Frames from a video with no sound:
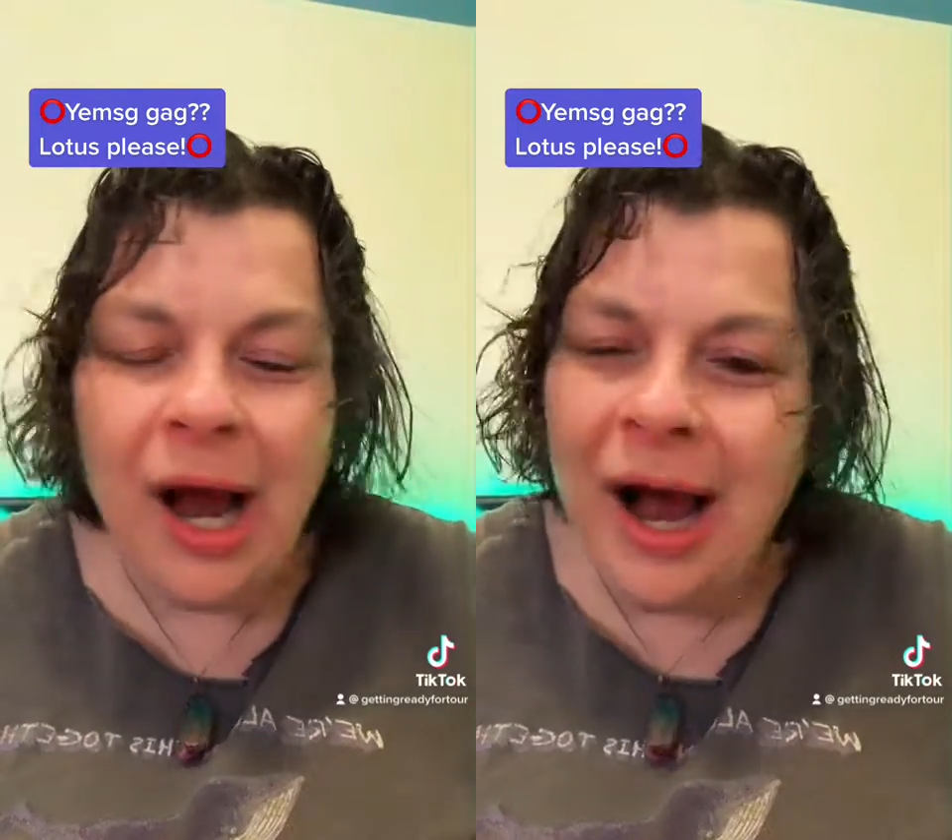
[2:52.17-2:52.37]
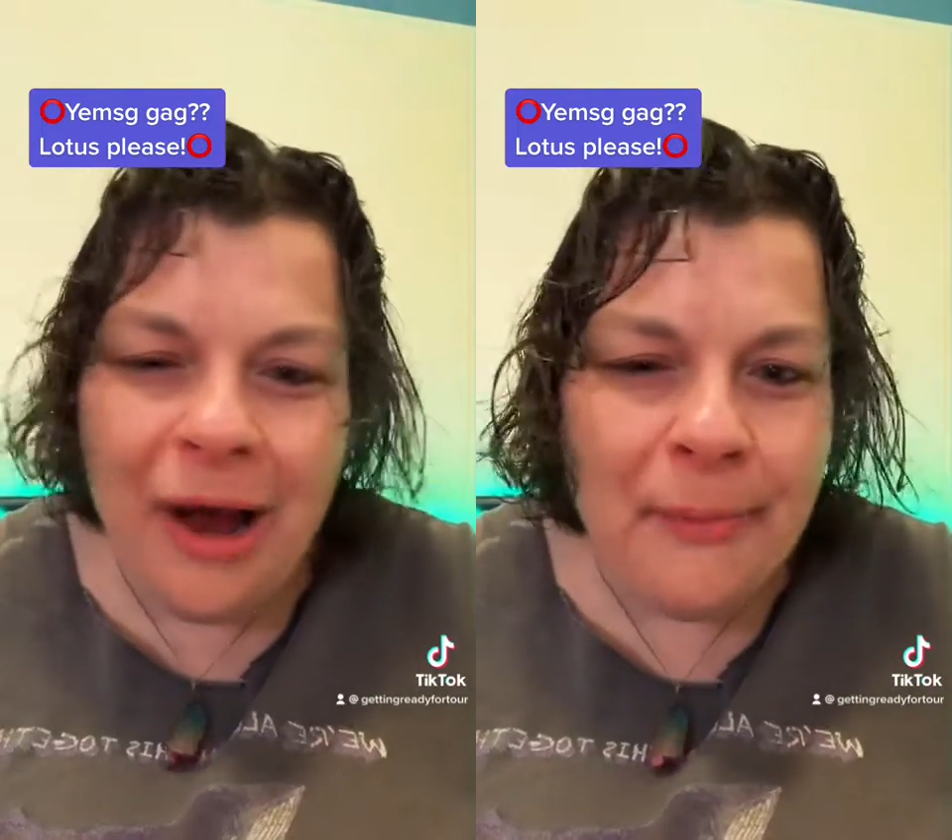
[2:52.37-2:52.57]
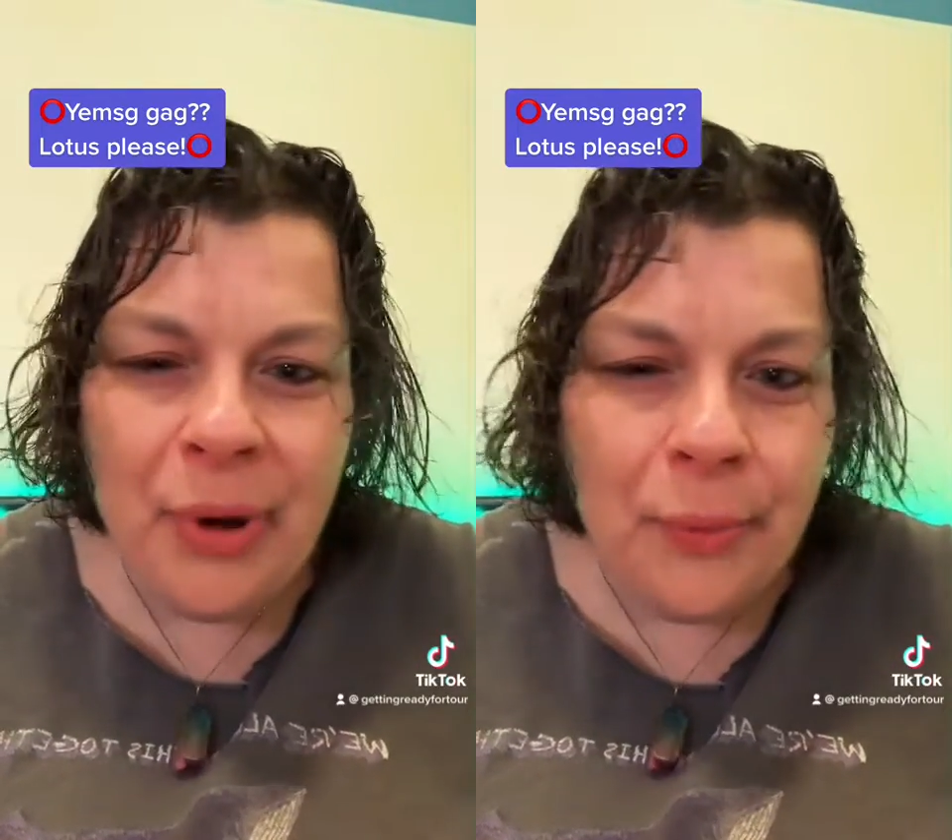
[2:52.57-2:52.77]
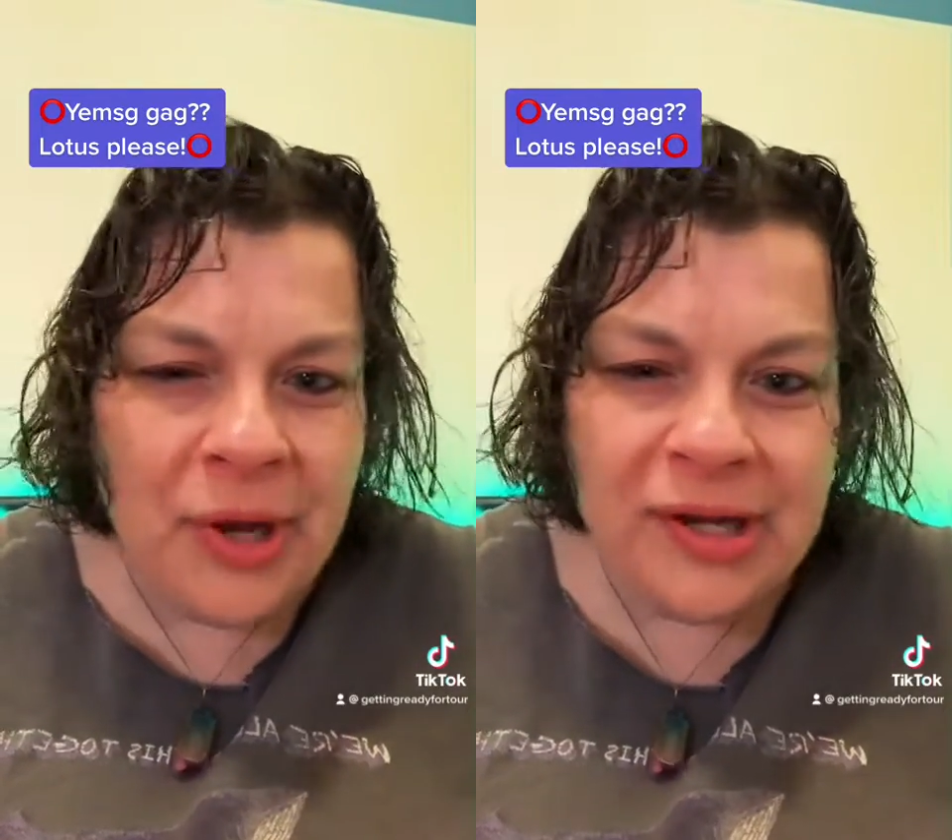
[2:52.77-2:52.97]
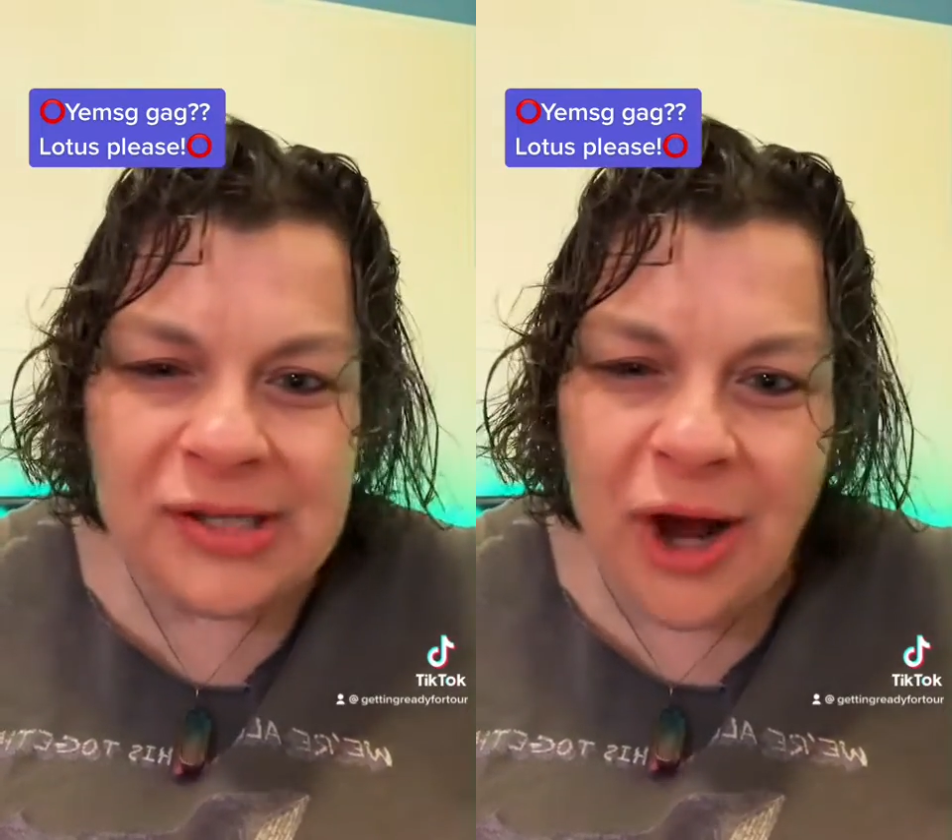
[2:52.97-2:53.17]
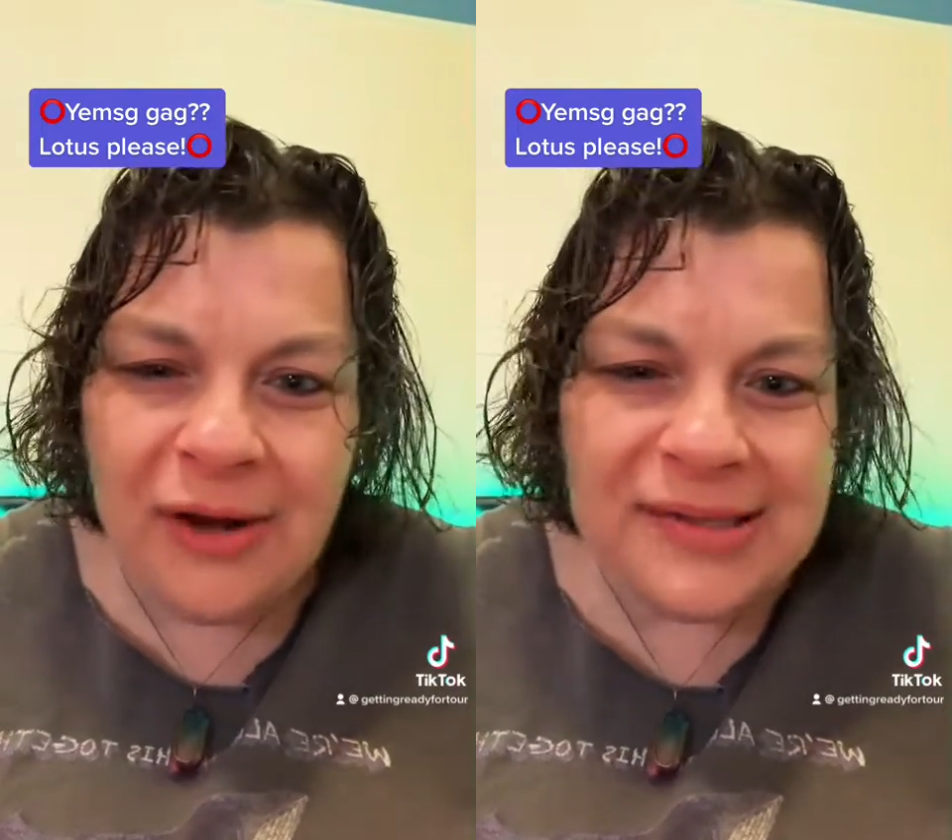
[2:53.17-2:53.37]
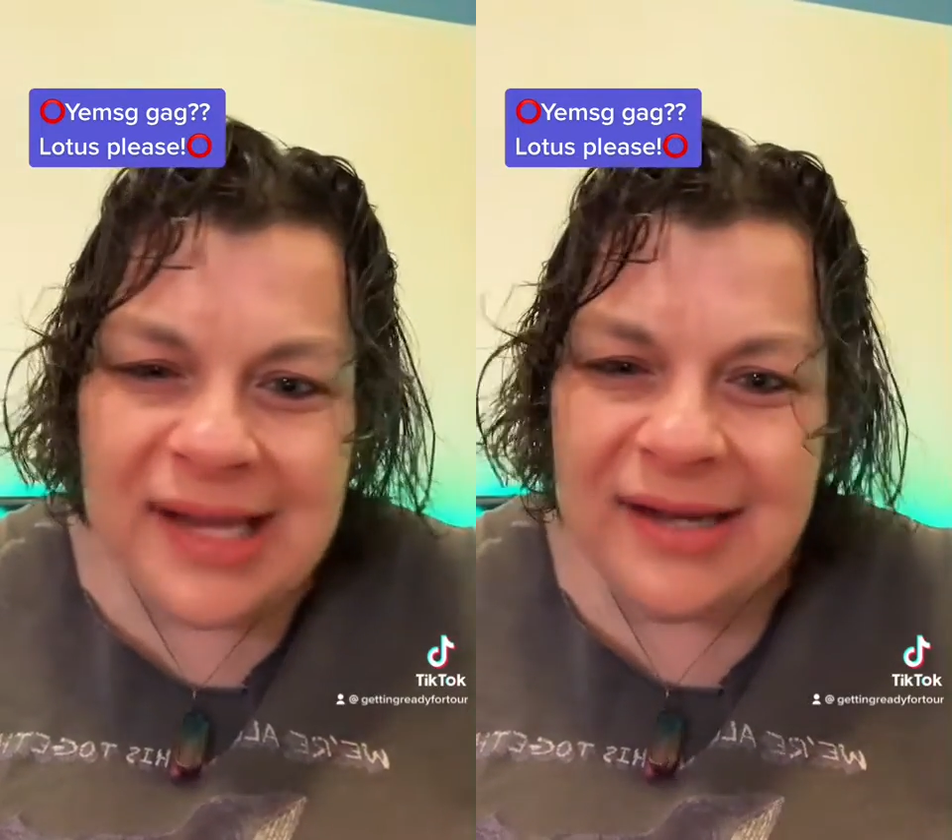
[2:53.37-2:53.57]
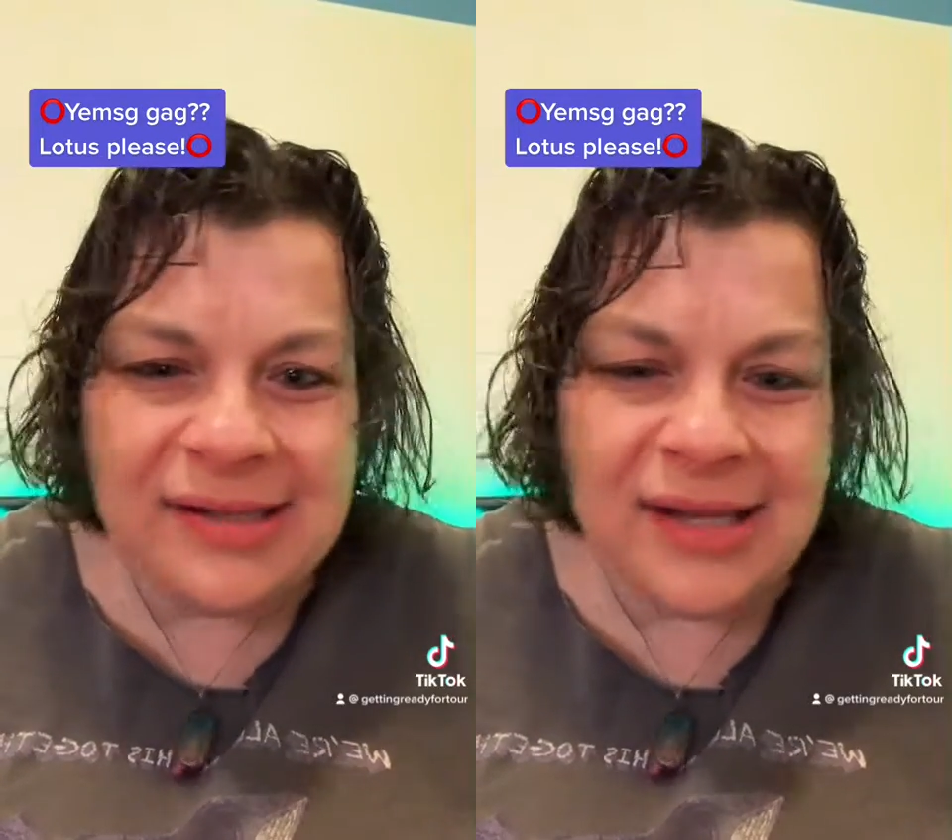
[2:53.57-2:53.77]
Um, but when it's all
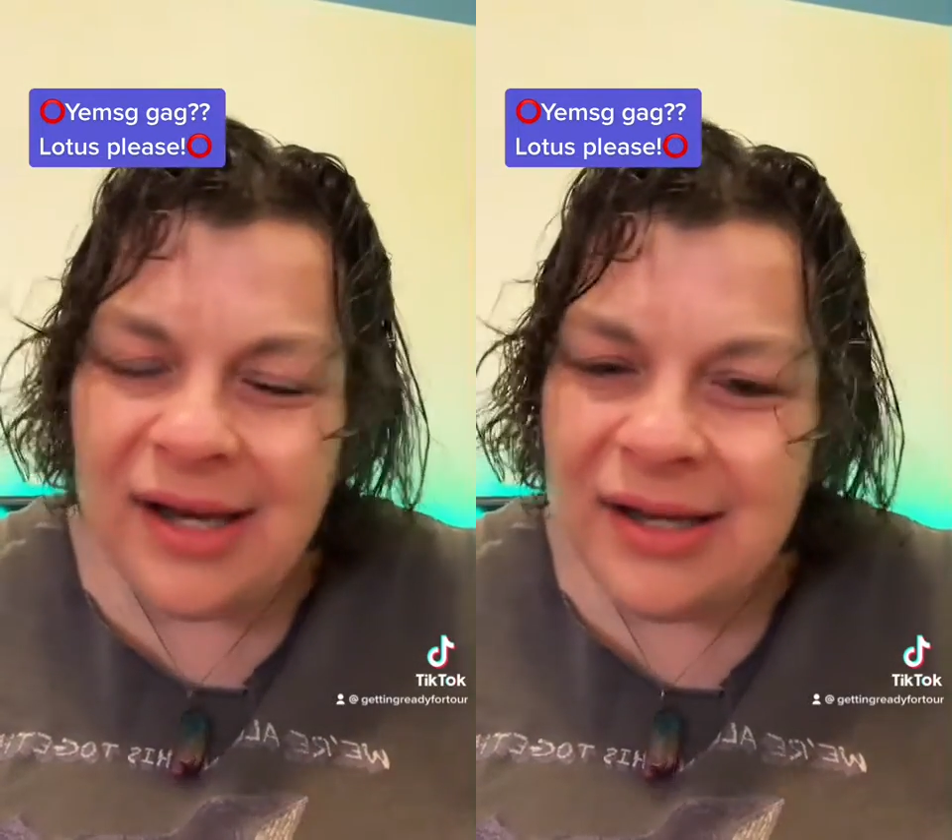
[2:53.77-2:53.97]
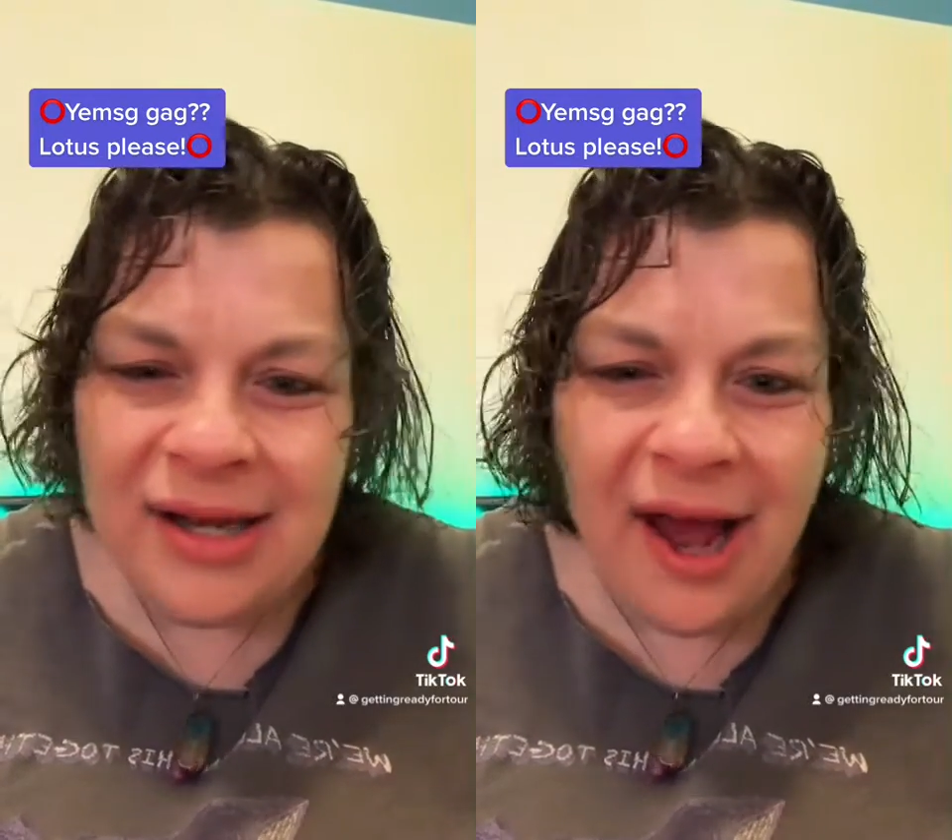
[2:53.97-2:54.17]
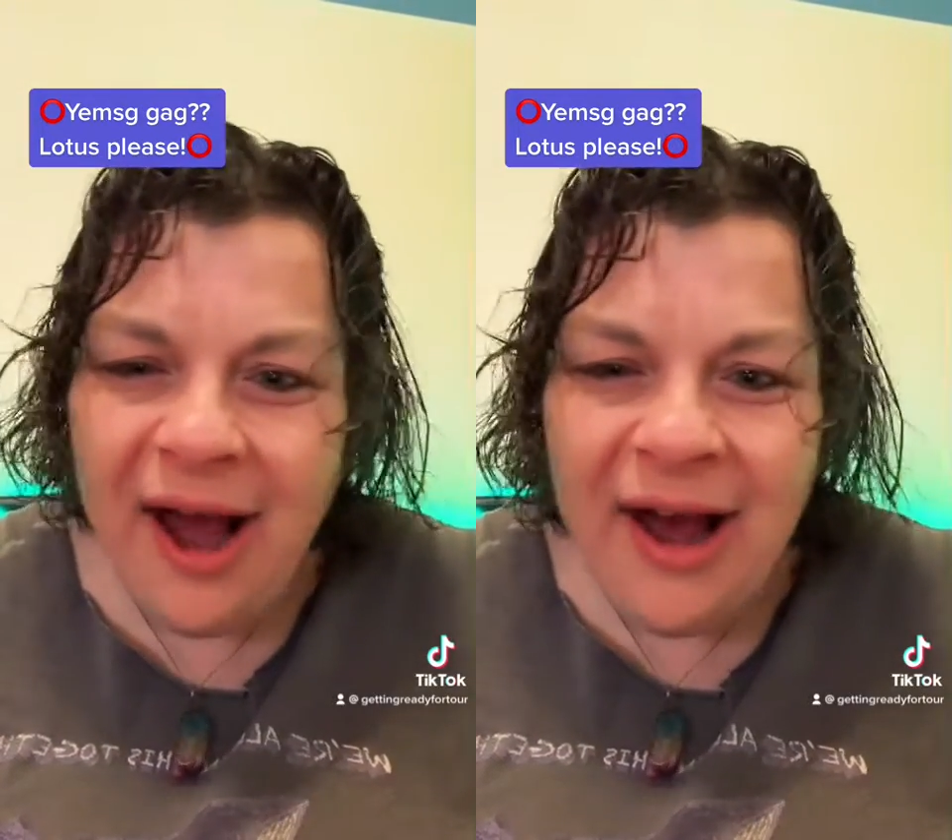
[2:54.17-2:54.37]
said and done,